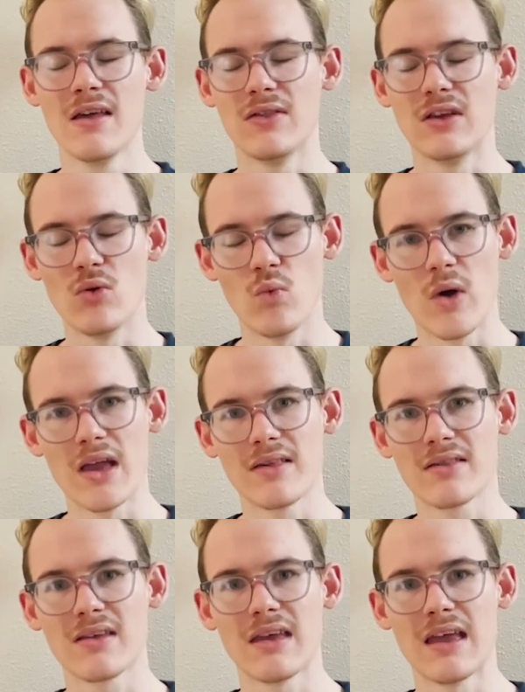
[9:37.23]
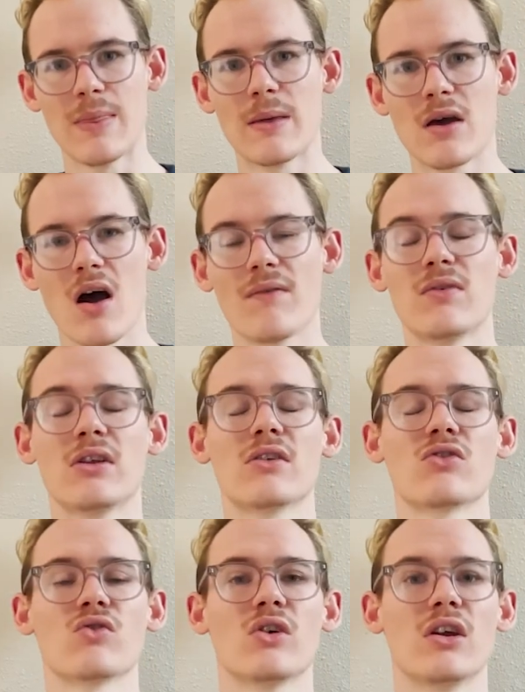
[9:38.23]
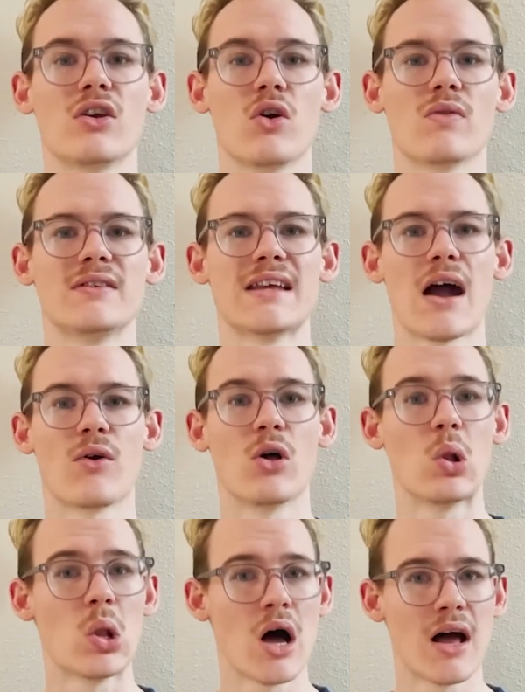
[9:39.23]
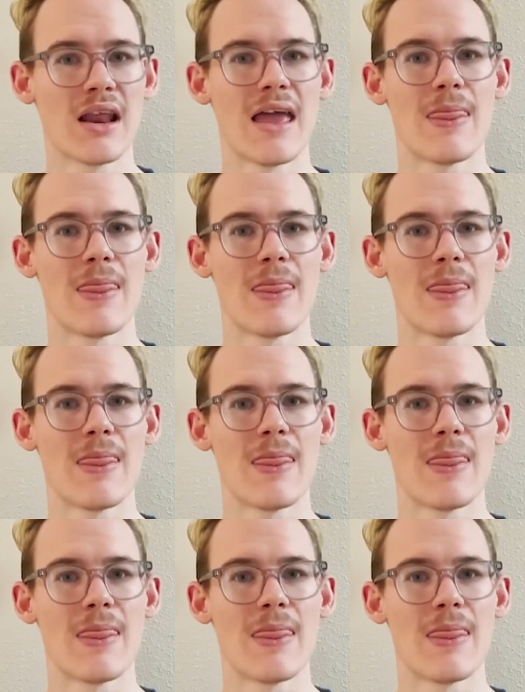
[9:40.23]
the waste in the coffee industry goes down a lot,